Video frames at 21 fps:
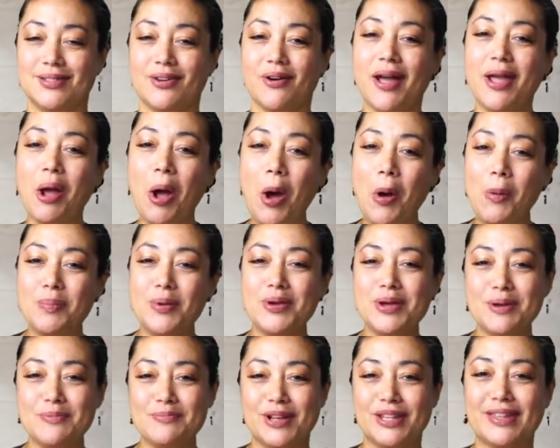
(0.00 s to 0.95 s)
So I hope
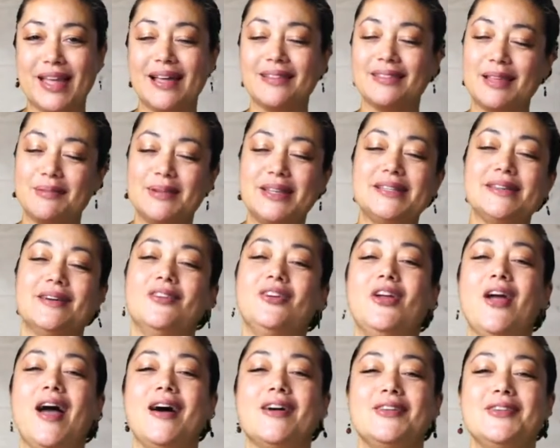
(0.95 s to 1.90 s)
you can win that. Let me tell
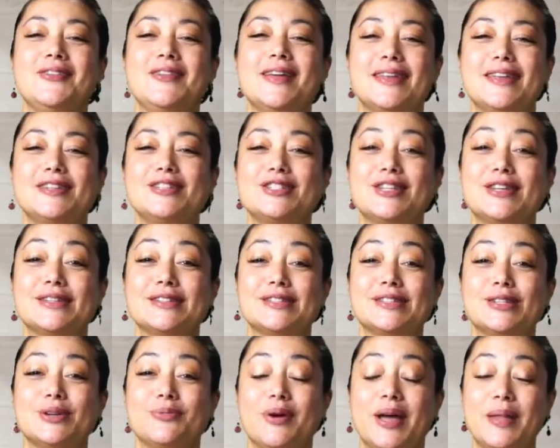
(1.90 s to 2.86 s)
you how you get a
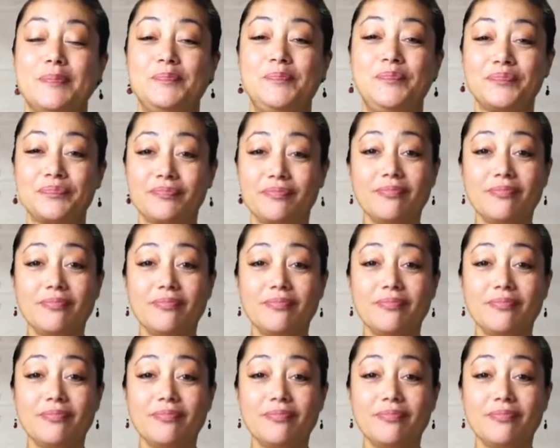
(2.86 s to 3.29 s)
chance to win.